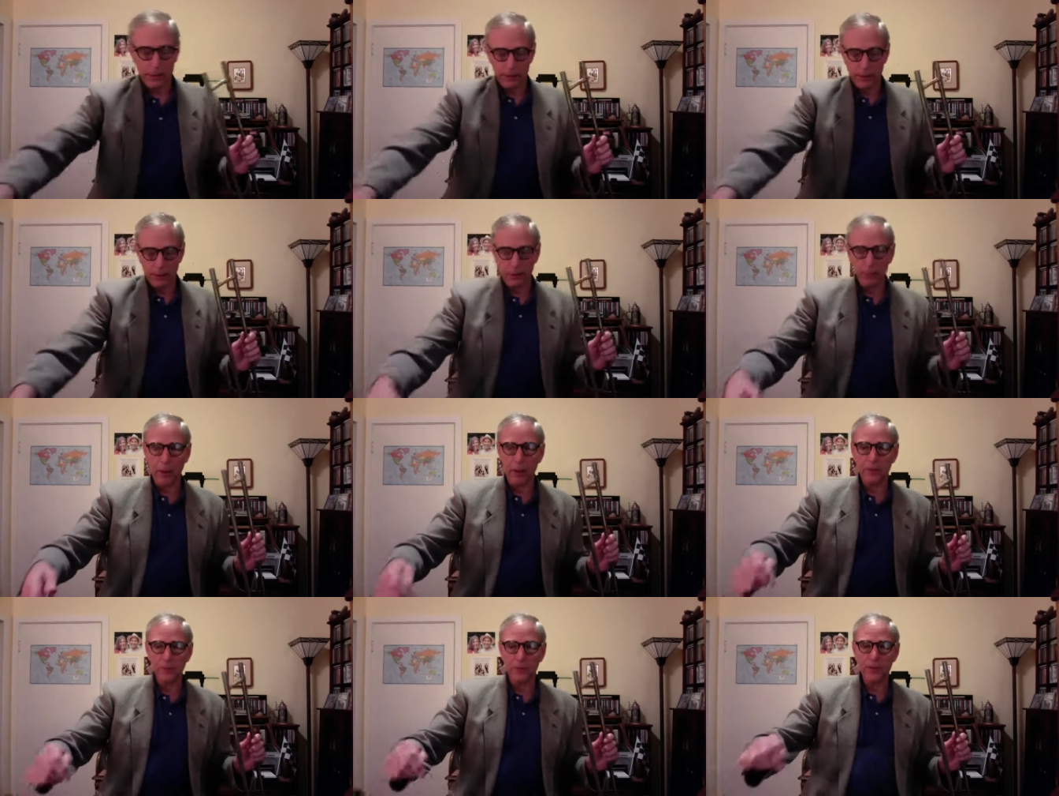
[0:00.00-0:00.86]
your
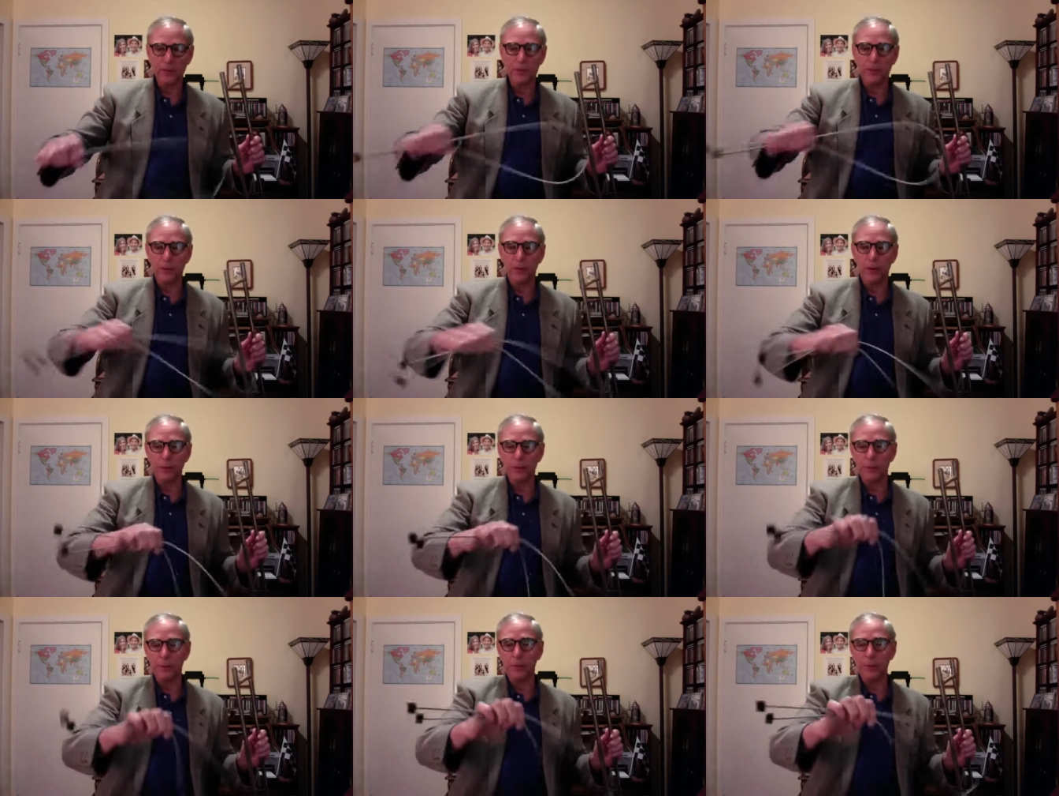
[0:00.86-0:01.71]
mouthpiece,
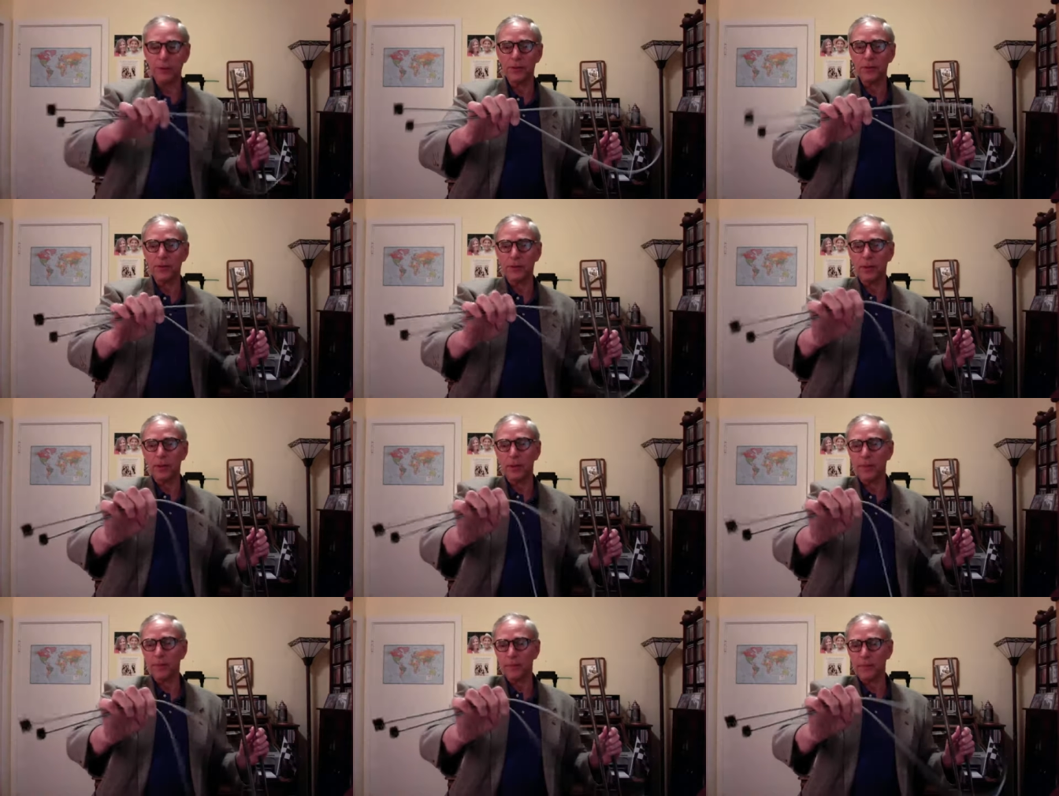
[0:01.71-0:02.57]
with your with your
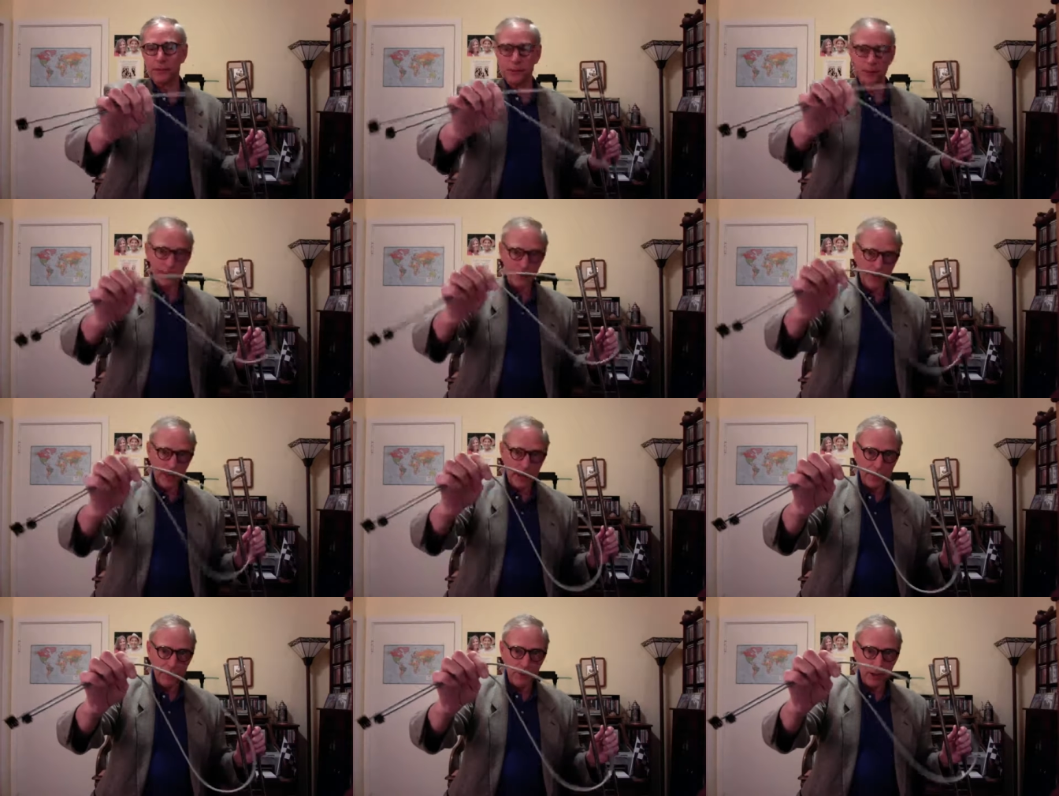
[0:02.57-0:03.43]
um,
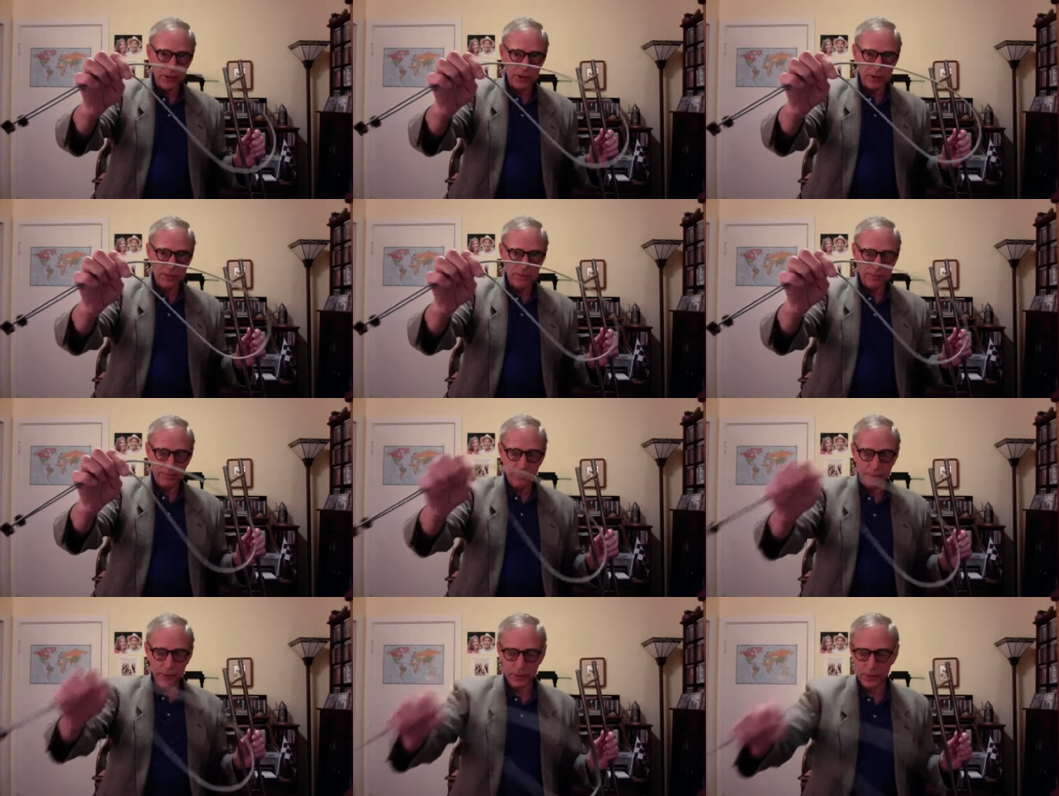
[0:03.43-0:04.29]
slide brush,
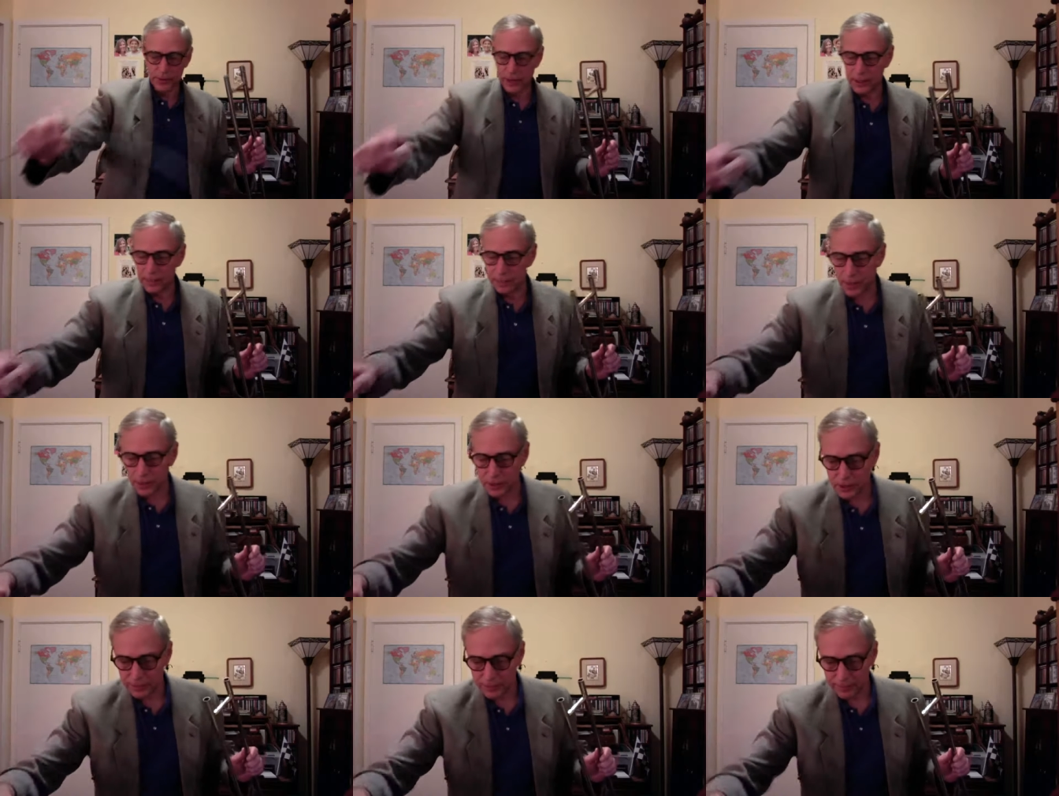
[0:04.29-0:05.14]
with your snake
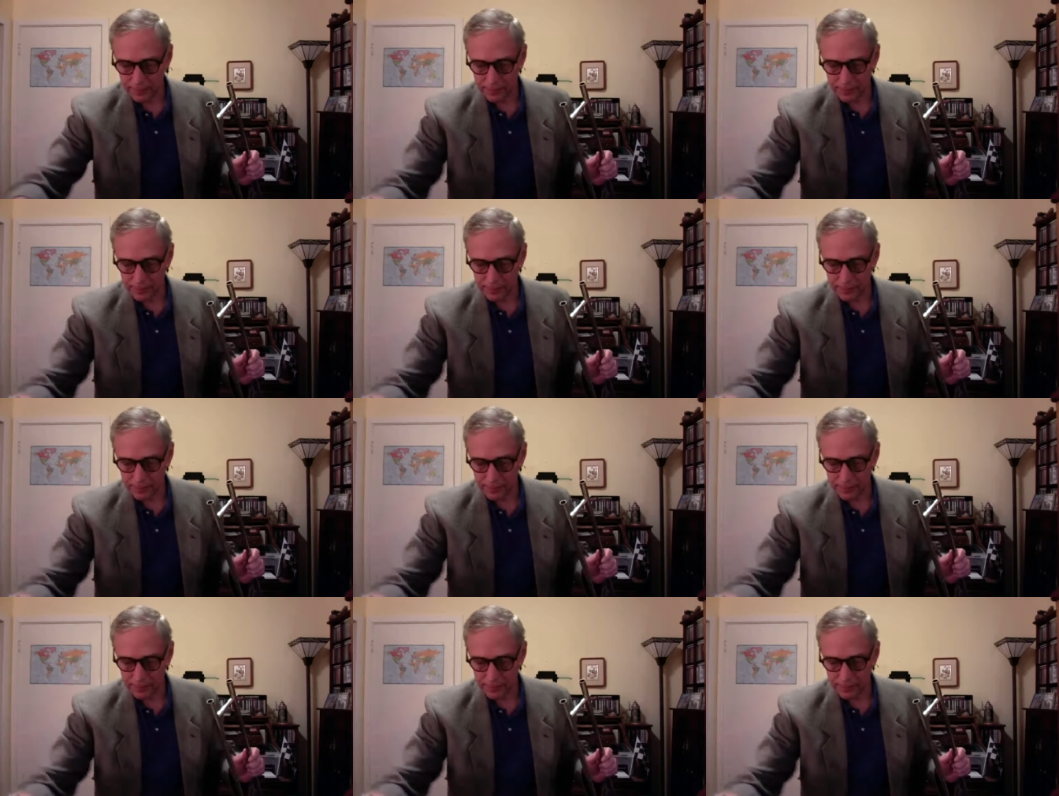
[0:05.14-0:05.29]
brush.